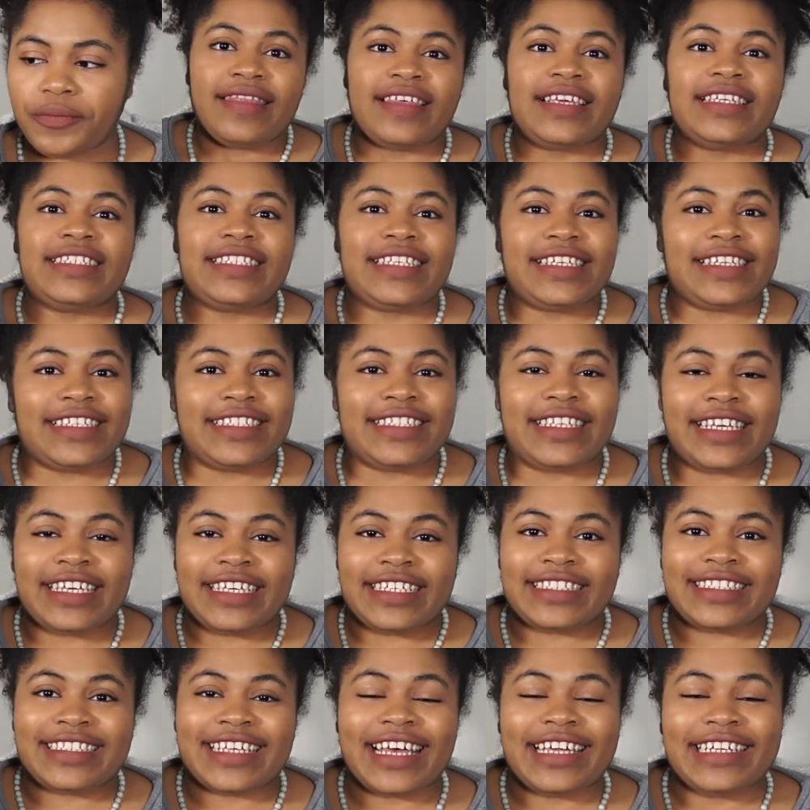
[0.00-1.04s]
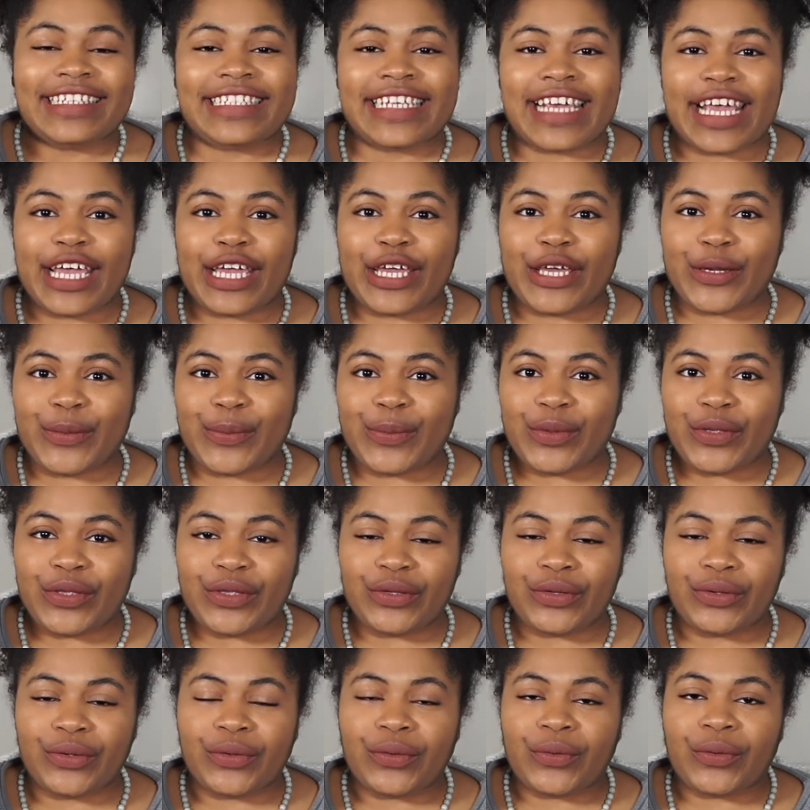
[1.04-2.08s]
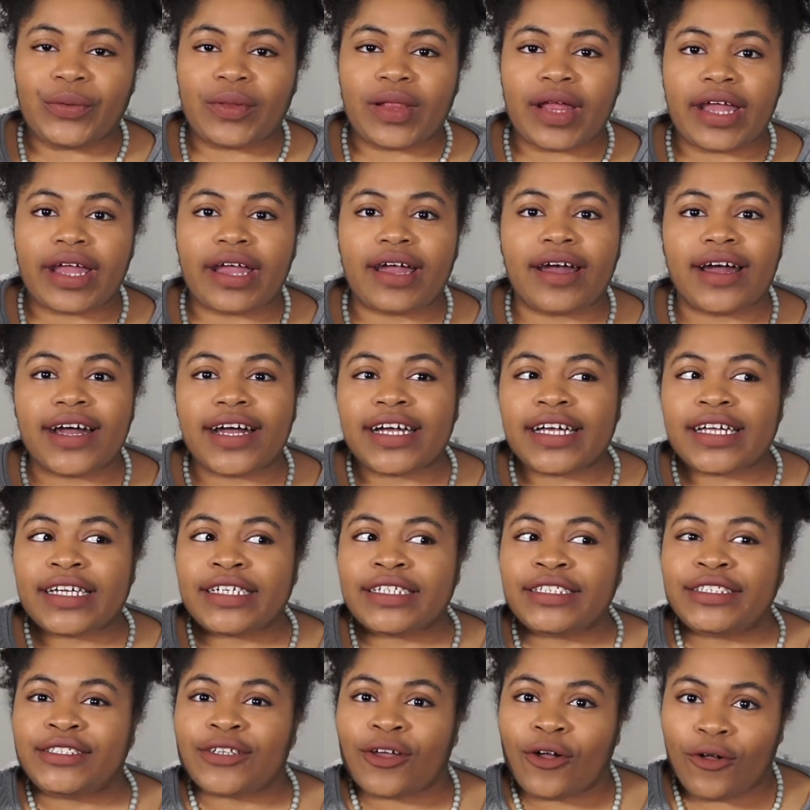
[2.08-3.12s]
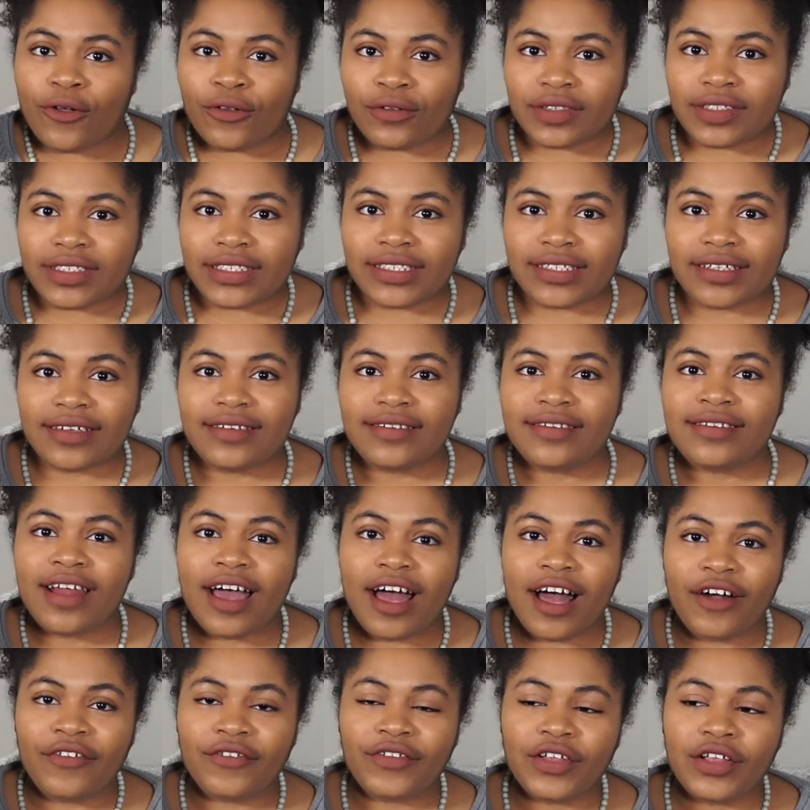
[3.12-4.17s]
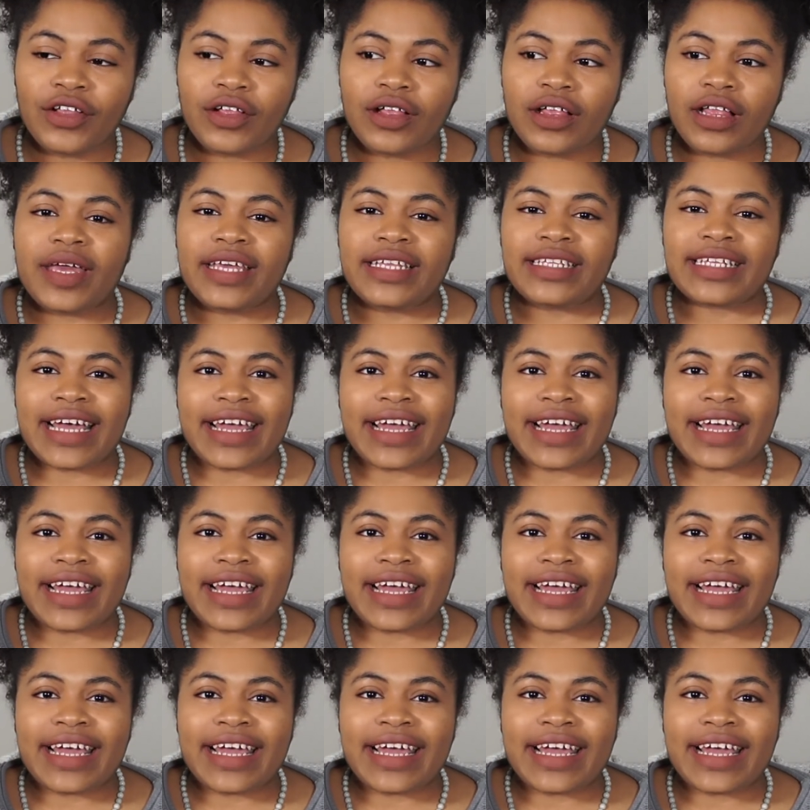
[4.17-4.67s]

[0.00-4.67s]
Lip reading: This is his debut adult novel.